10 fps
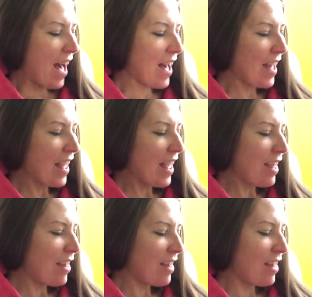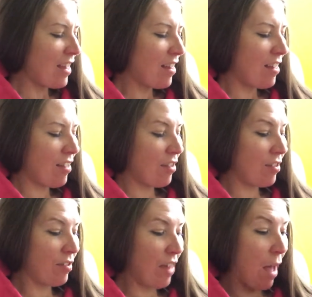I
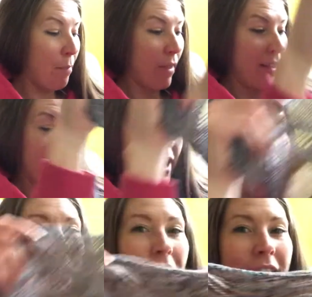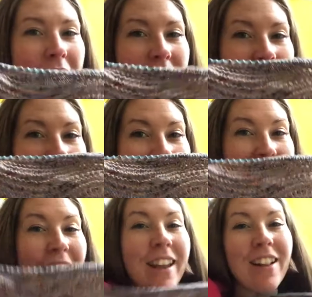I'm excited about this and I
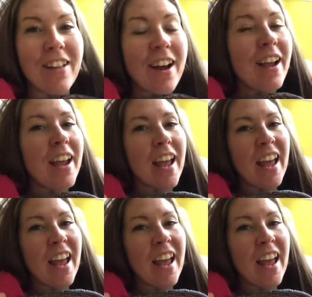like it a lot